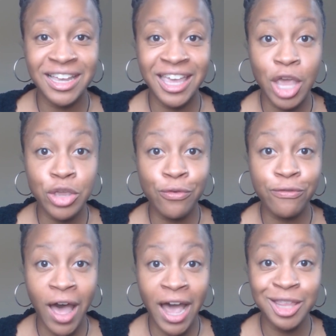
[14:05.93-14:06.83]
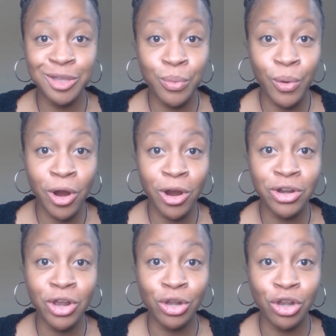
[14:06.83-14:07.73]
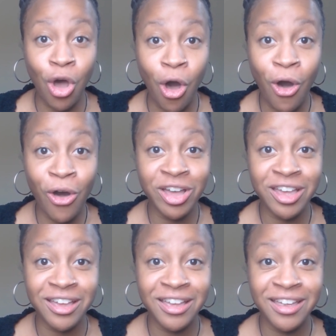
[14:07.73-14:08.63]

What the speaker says: Can you find the word log?